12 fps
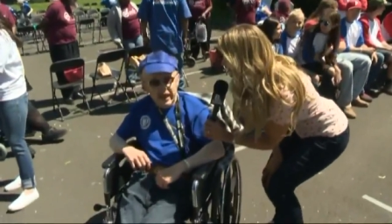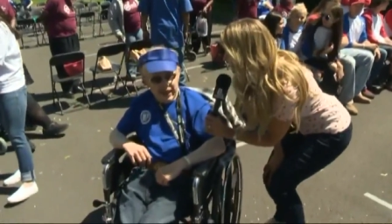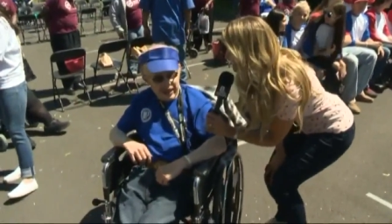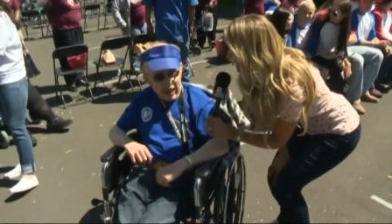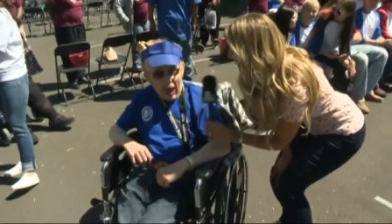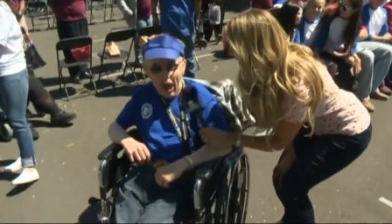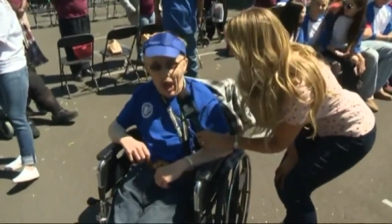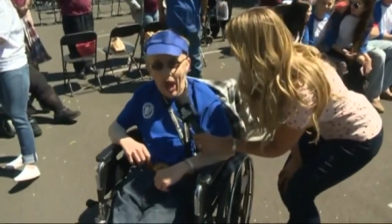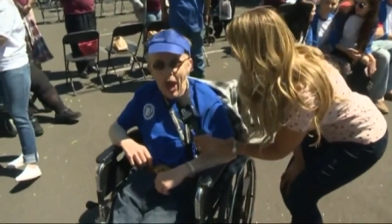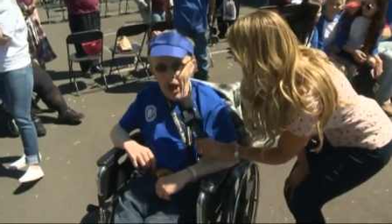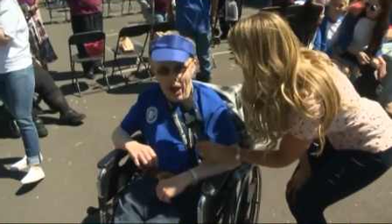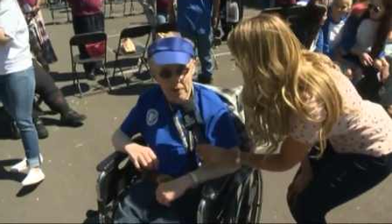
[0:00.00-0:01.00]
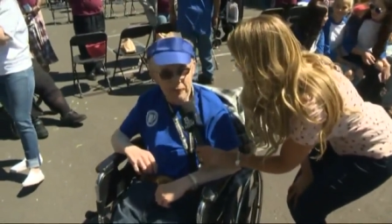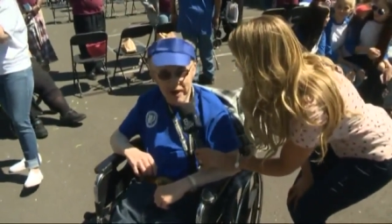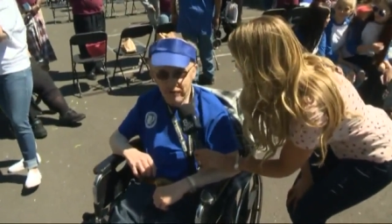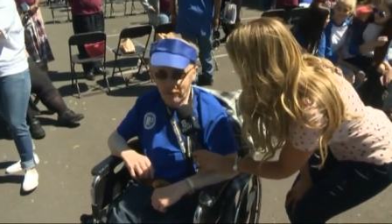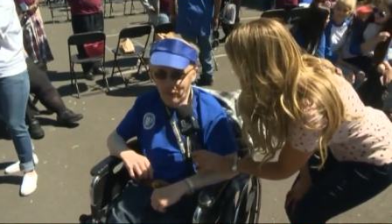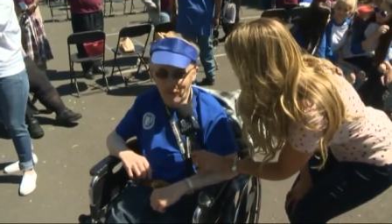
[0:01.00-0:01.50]
JJ? I'm
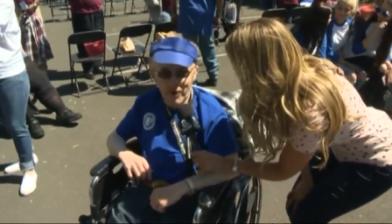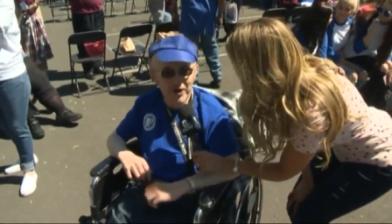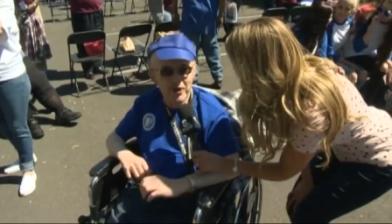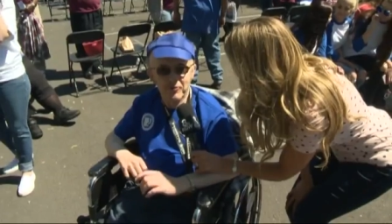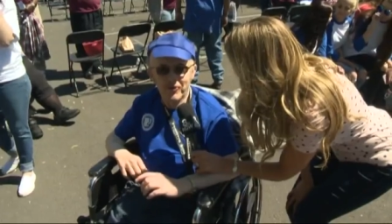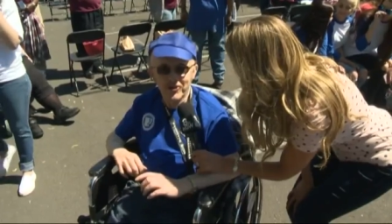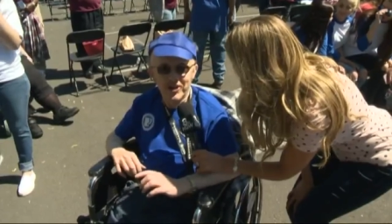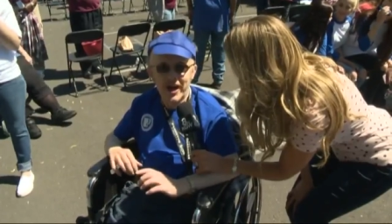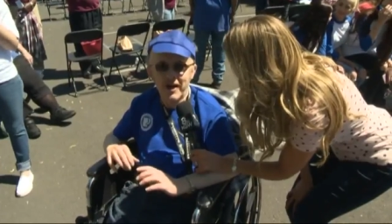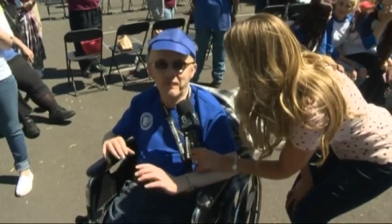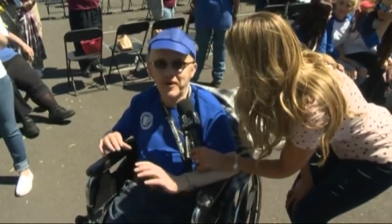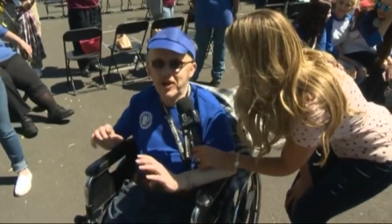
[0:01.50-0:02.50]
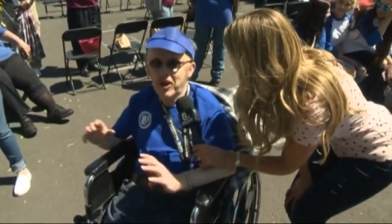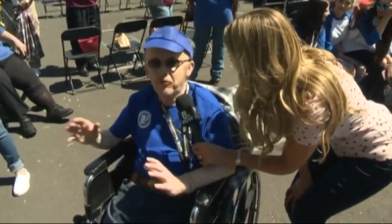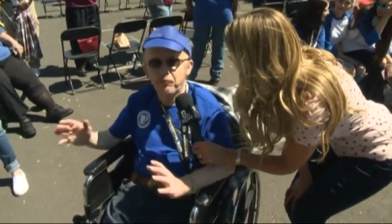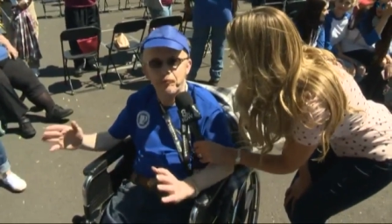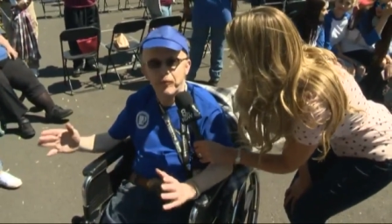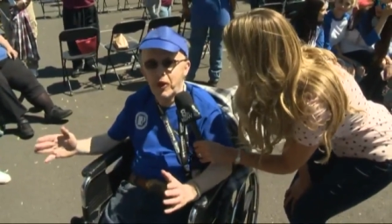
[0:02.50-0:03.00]
having a wonderful time. Isn't
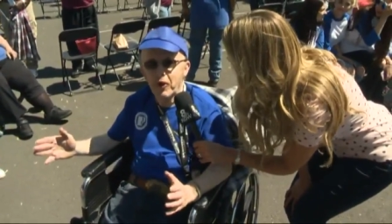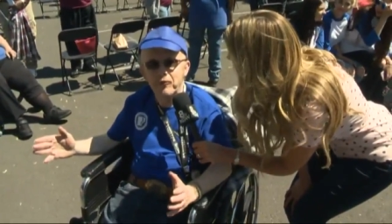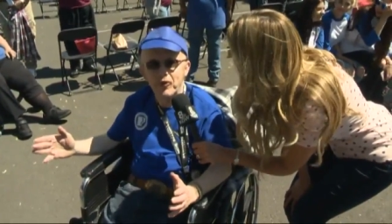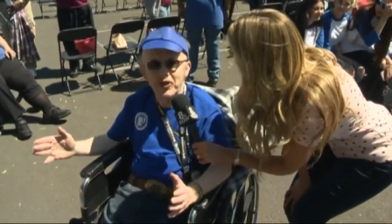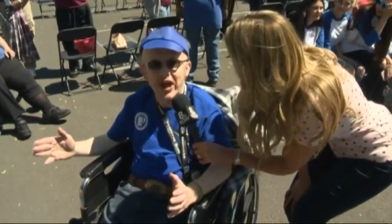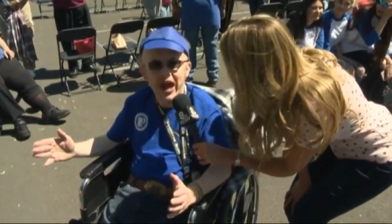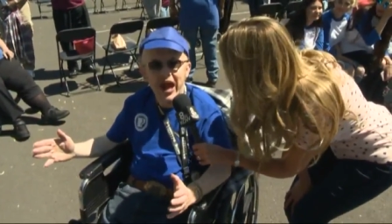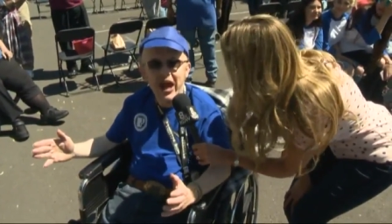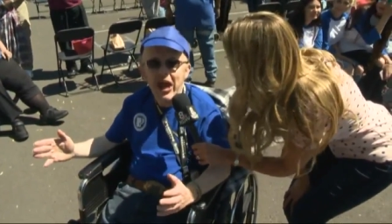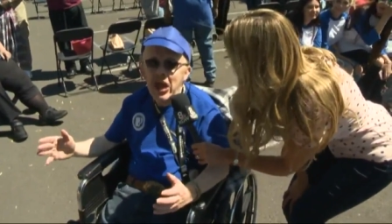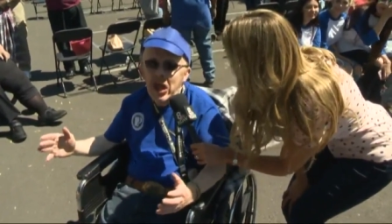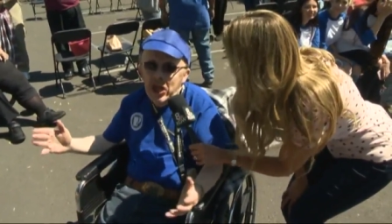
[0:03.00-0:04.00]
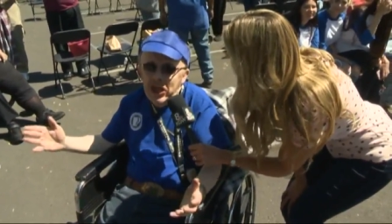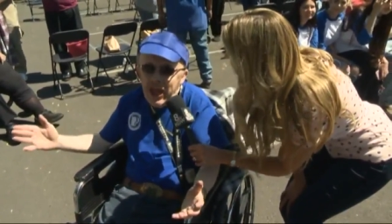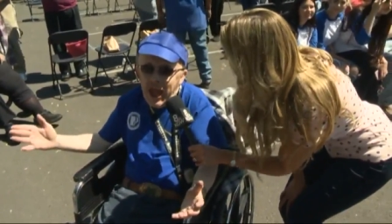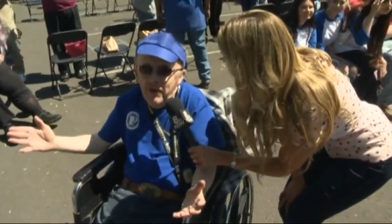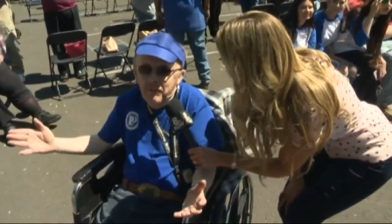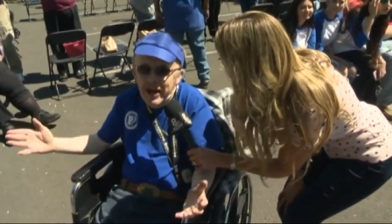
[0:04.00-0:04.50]
it beautiful day?
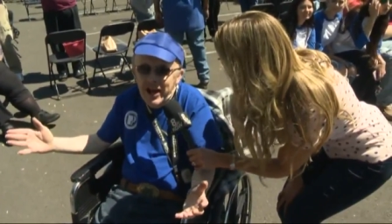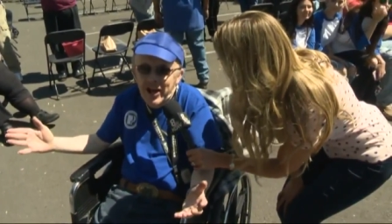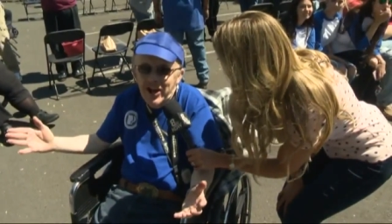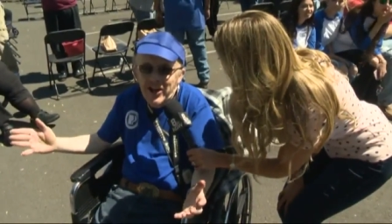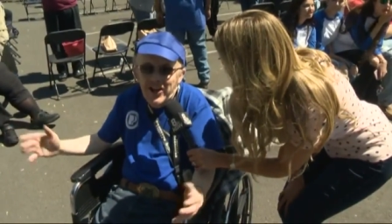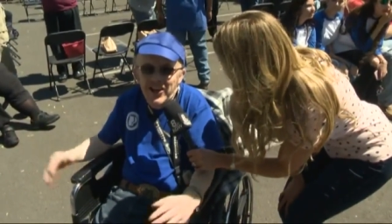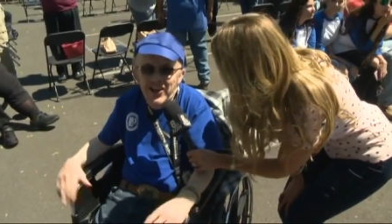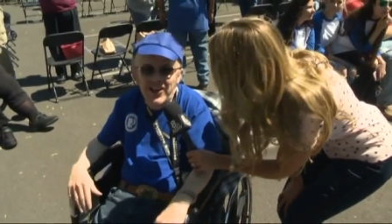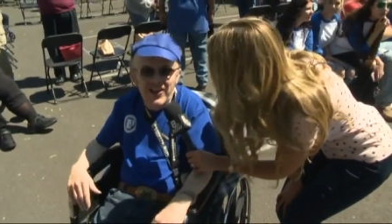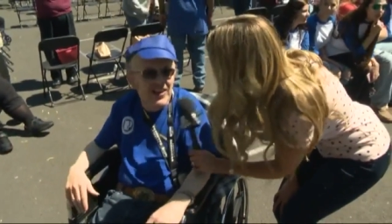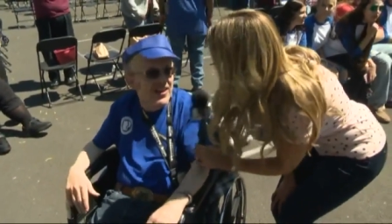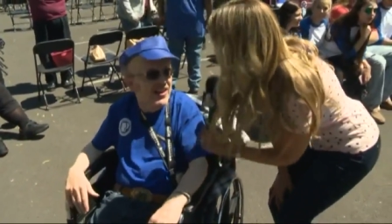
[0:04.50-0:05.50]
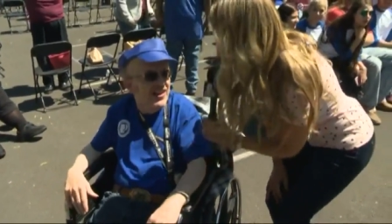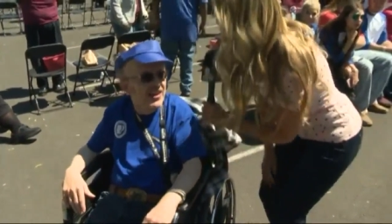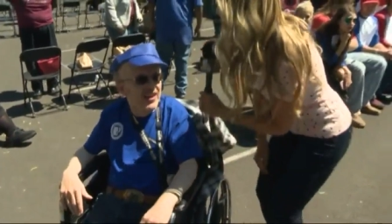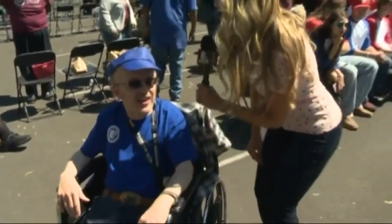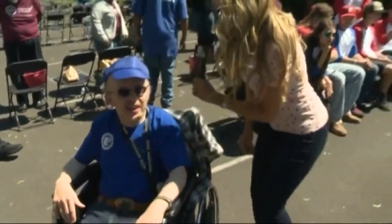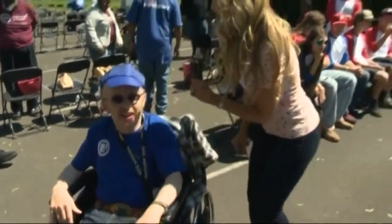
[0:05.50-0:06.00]
can I beat it. You can't
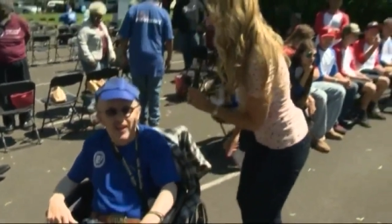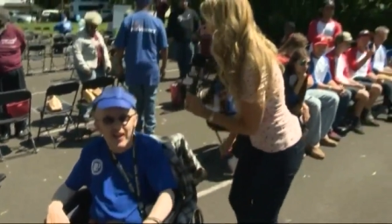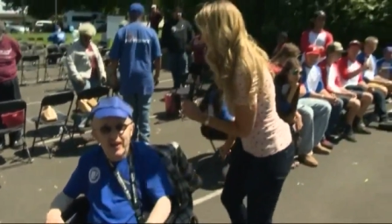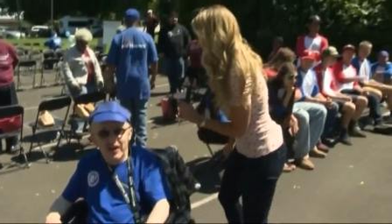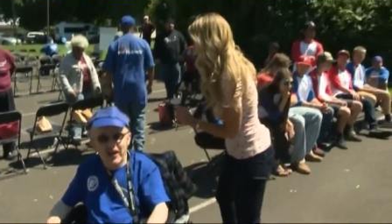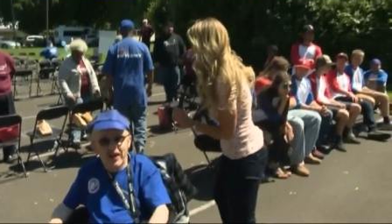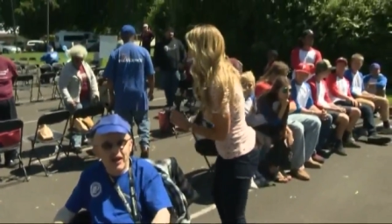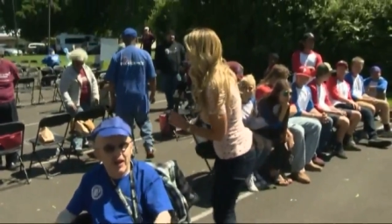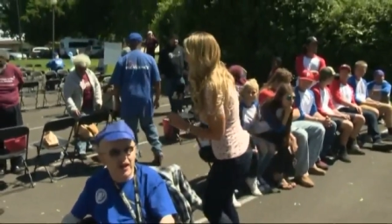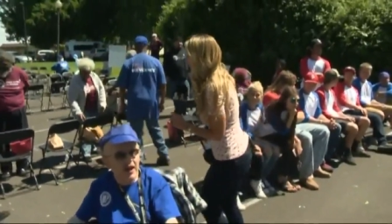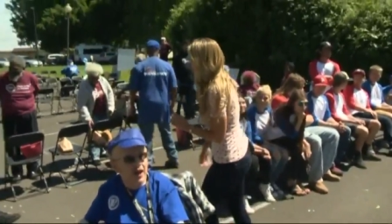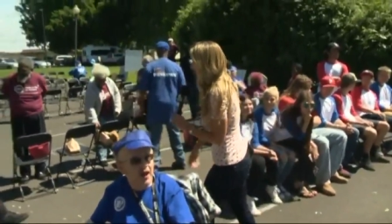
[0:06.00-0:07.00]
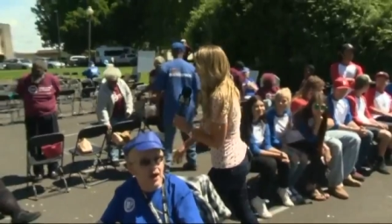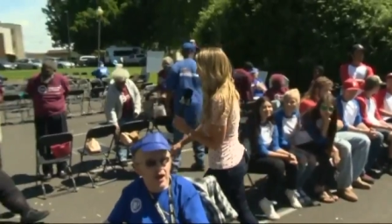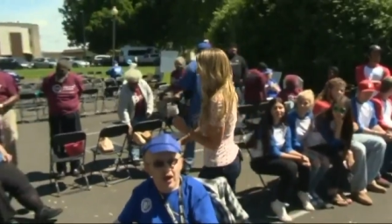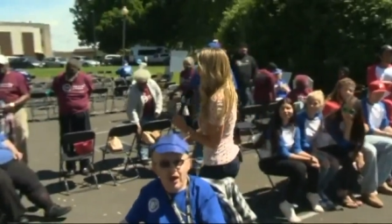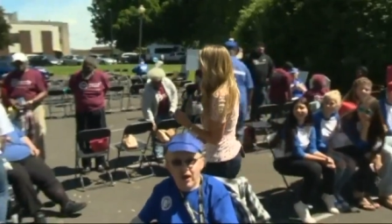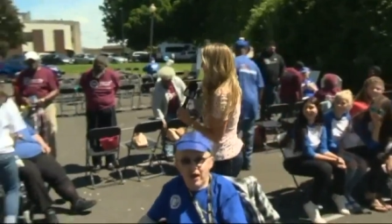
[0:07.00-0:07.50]
beat it. And we have Hannah over
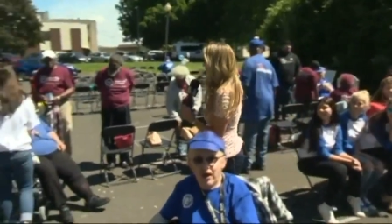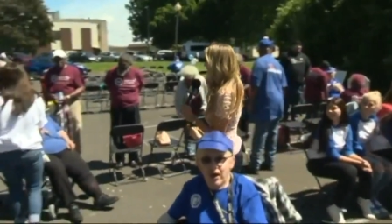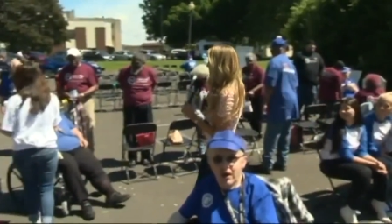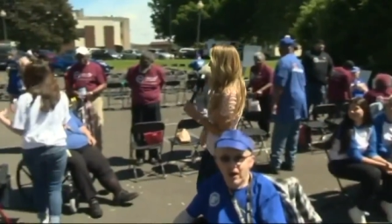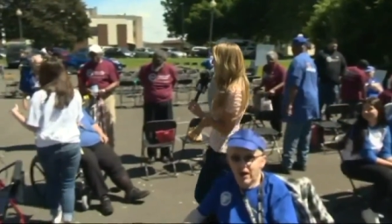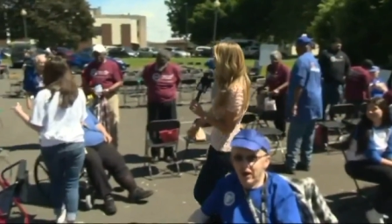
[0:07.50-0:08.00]
here, and she is